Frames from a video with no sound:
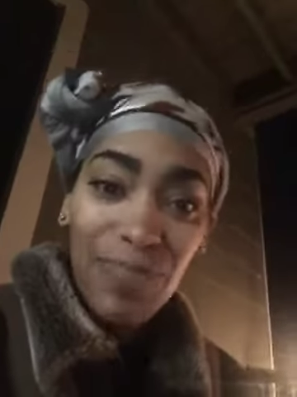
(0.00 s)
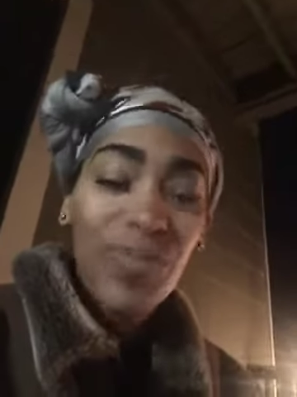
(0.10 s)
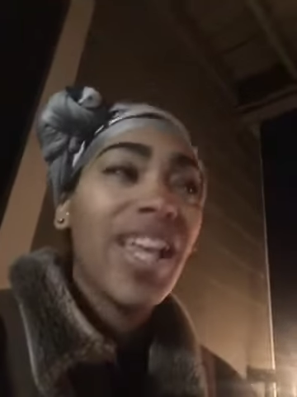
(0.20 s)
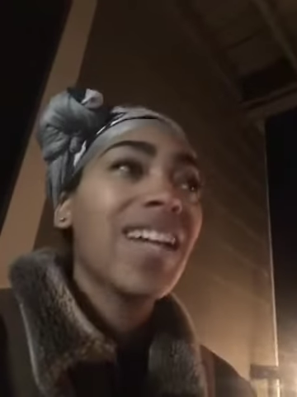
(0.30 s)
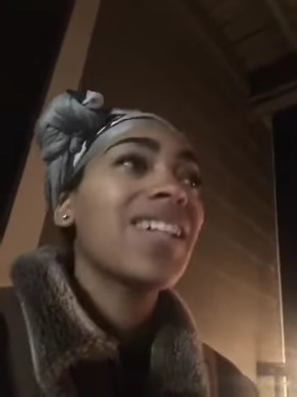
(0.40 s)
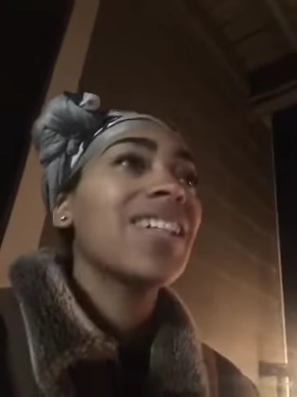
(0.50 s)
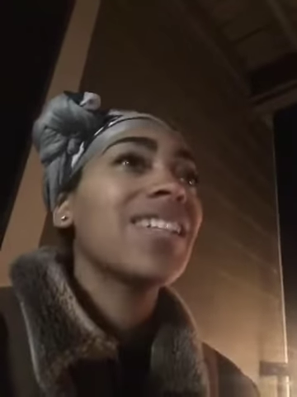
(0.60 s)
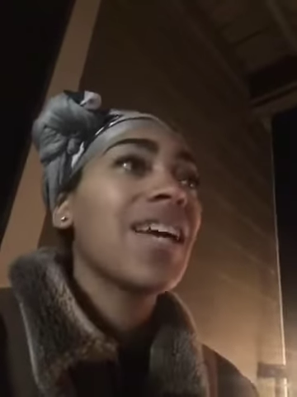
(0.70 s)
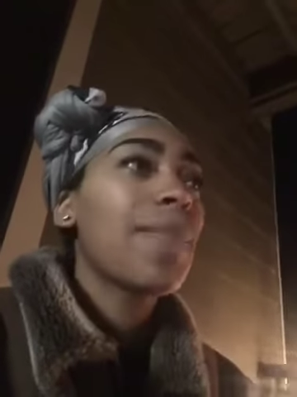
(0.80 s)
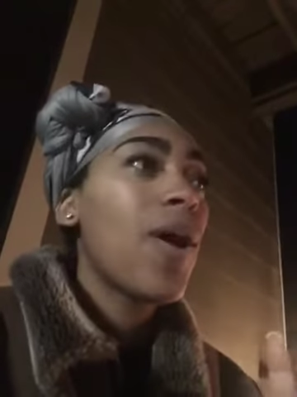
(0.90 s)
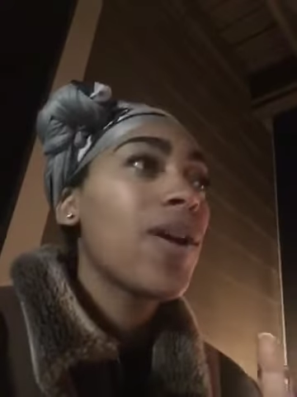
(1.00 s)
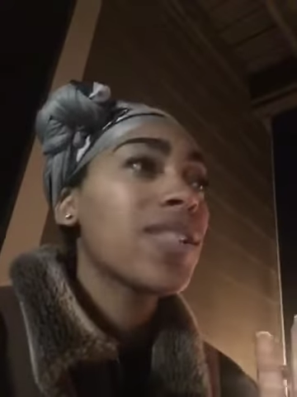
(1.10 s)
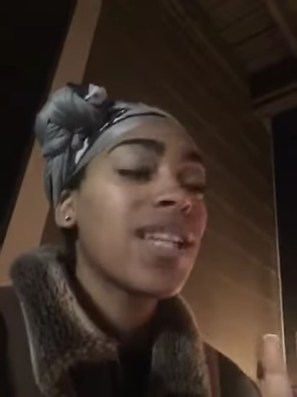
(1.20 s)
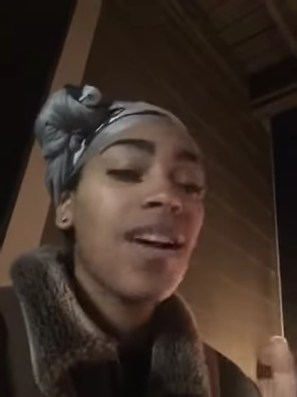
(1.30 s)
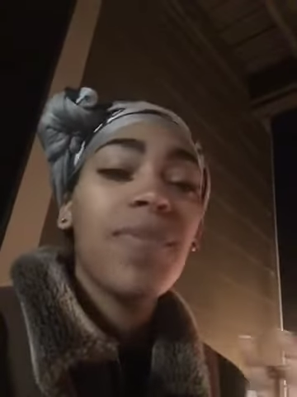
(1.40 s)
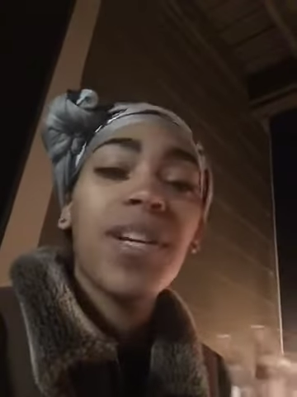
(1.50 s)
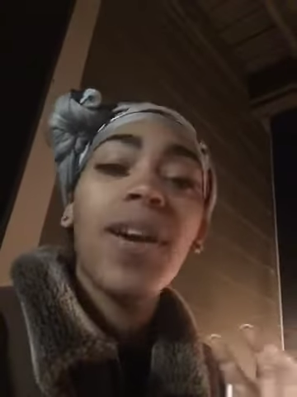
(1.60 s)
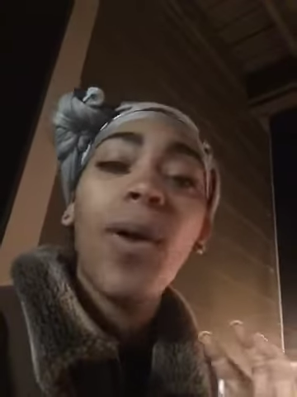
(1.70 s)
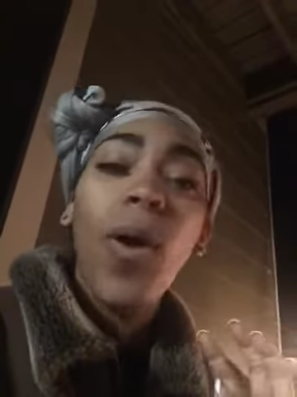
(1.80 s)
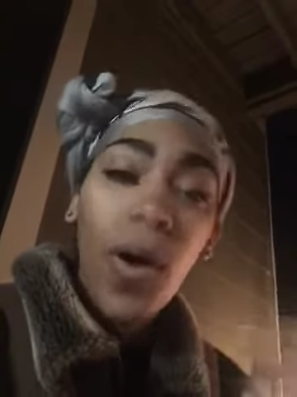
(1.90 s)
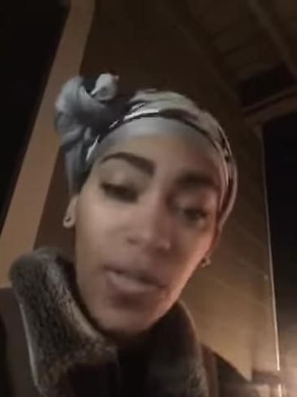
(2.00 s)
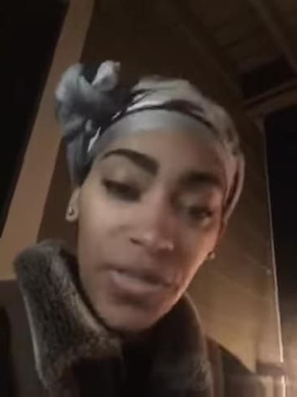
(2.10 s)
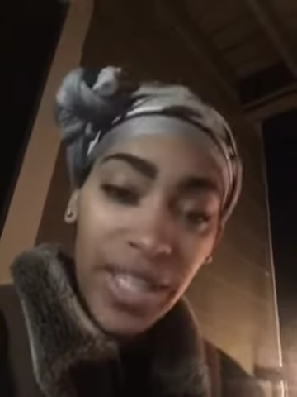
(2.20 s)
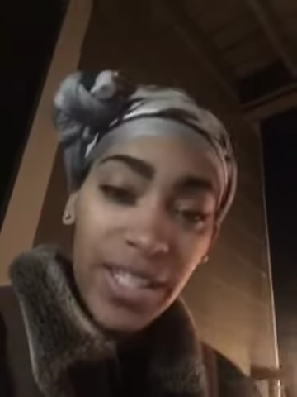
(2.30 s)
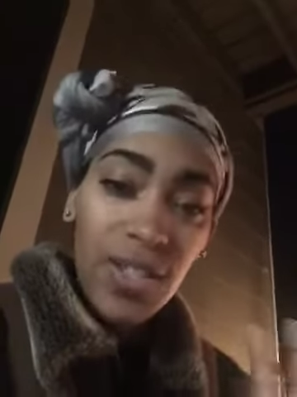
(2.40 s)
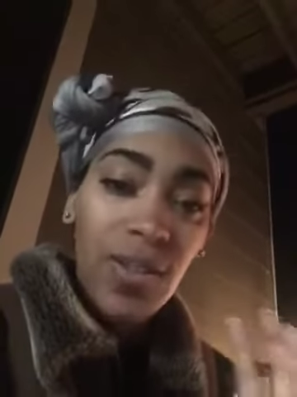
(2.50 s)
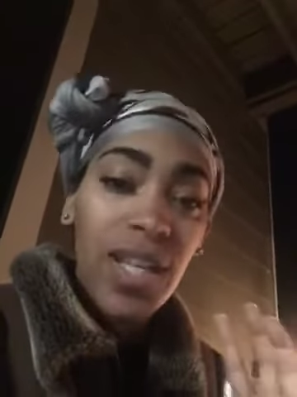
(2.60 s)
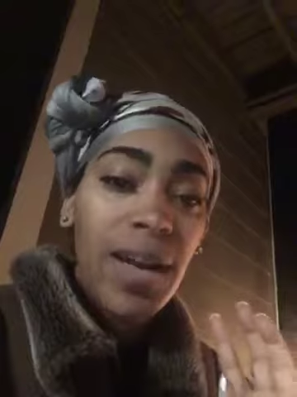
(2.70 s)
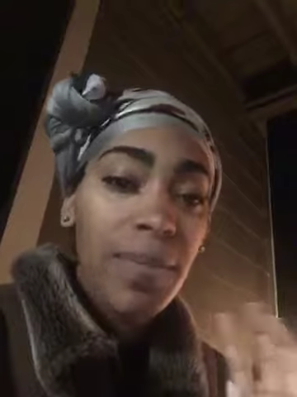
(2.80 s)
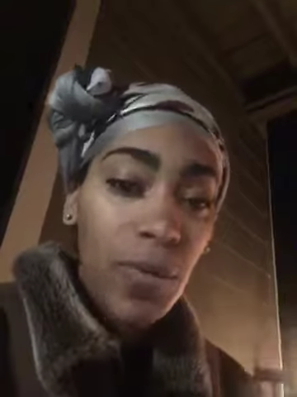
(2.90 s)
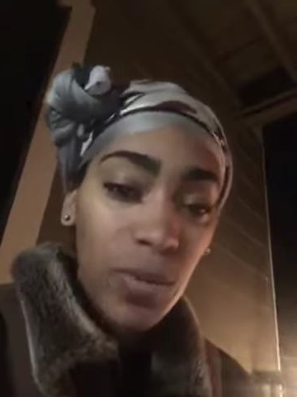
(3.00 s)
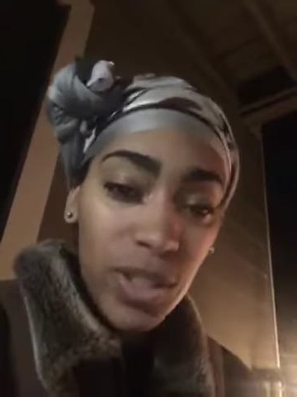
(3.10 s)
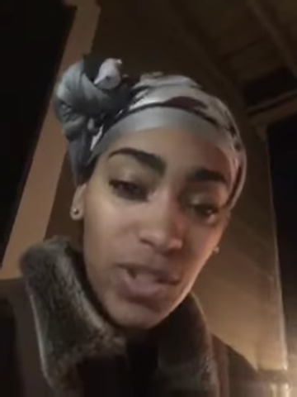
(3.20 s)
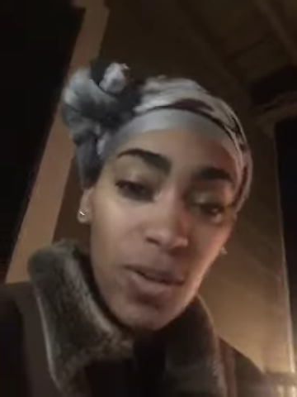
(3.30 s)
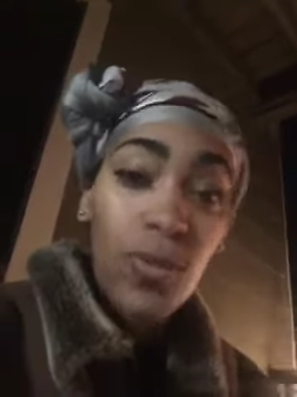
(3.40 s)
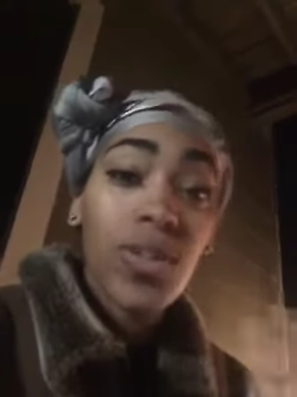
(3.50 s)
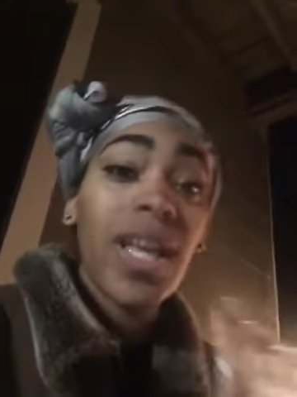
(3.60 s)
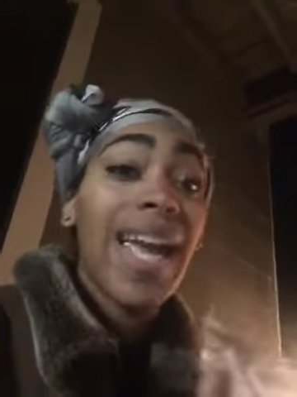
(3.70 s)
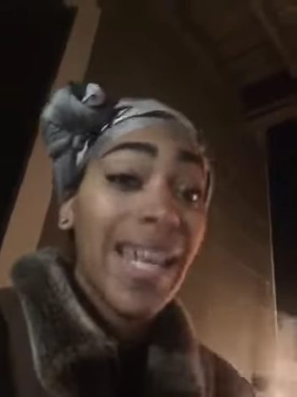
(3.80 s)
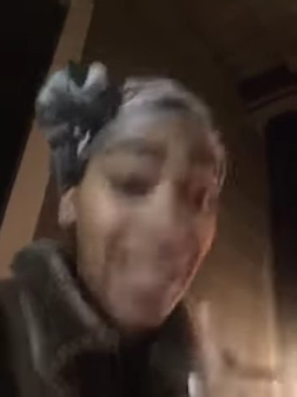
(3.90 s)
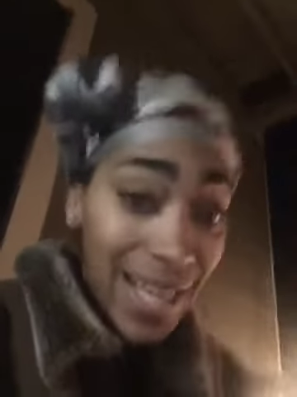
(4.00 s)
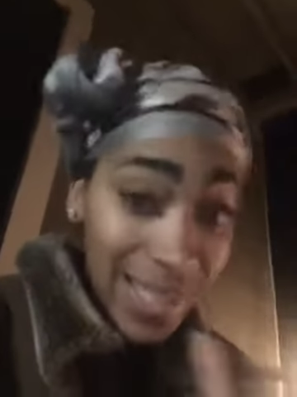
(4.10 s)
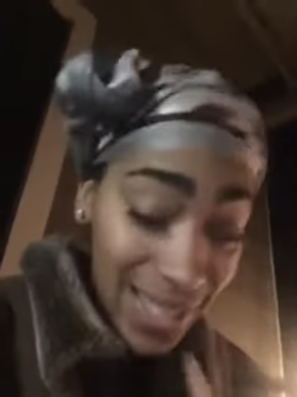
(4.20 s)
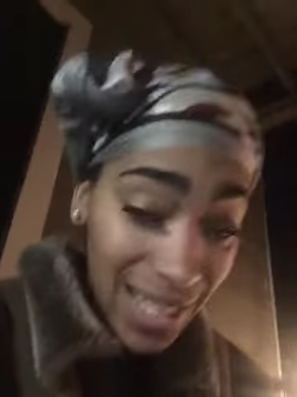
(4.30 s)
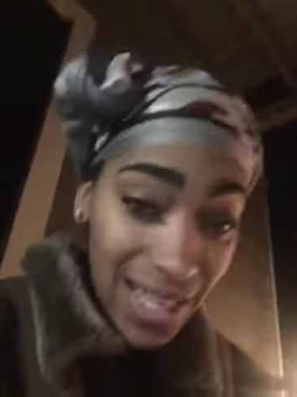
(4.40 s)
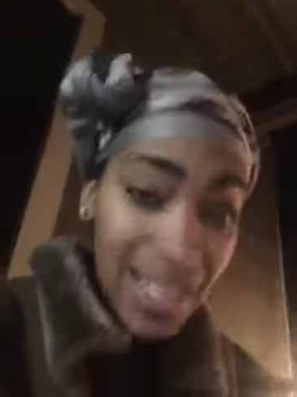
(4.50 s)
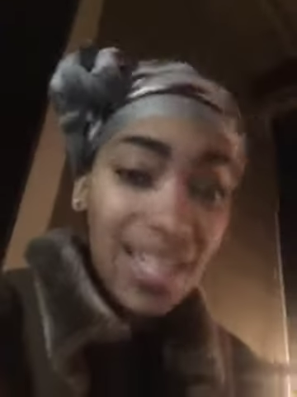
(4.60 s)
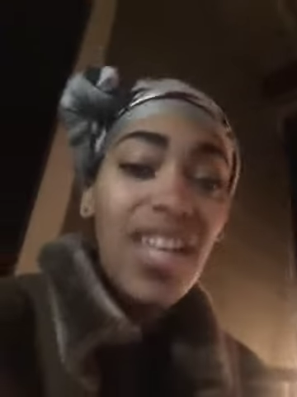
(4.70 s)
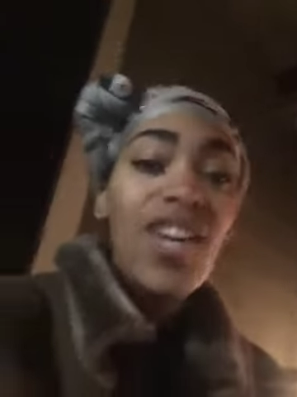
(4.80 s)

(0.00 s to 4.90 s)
Like uh like Paul said, I've become all things so that I may win souls and not sin.